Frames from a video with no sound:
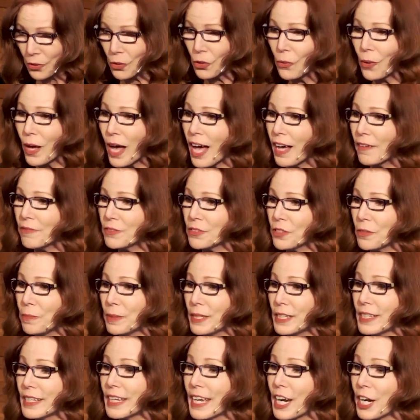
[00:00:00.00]
who have to be
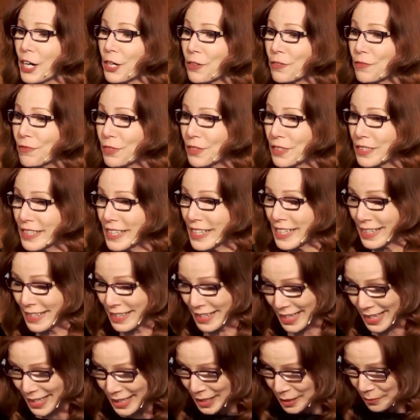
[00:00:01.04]
carefully
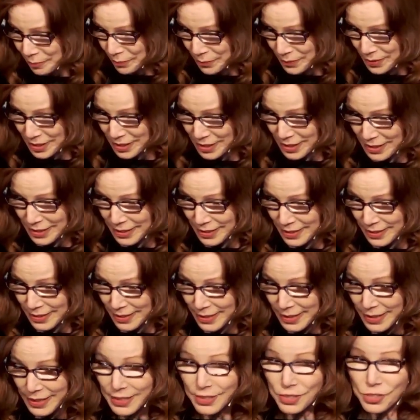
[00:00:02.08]
kept.
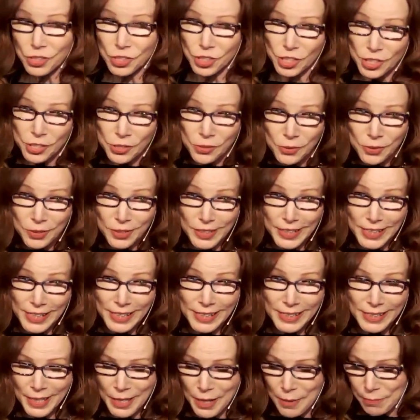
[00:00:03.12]

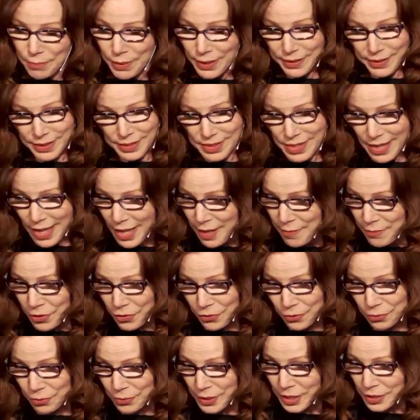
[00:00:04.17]
Generally, By the time you're
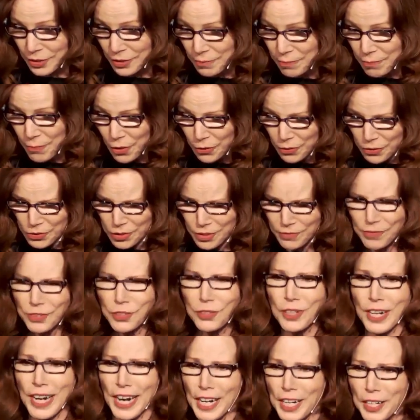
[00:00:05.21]
real, most of your
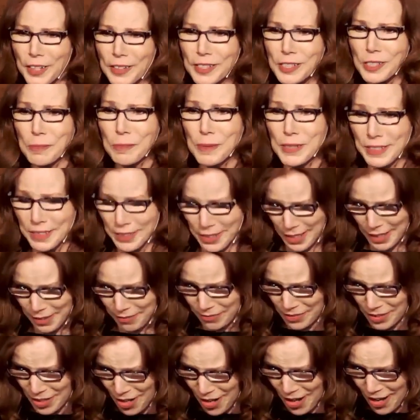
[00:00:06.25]
hair has been
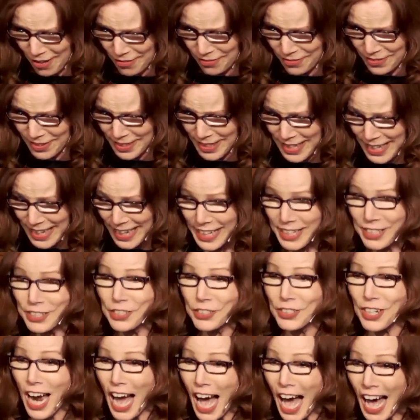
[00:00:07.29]
loved off, and
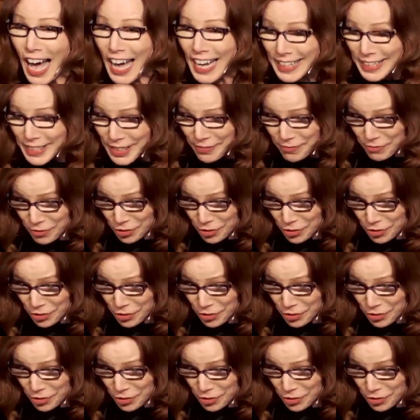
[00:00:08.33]
your eyes have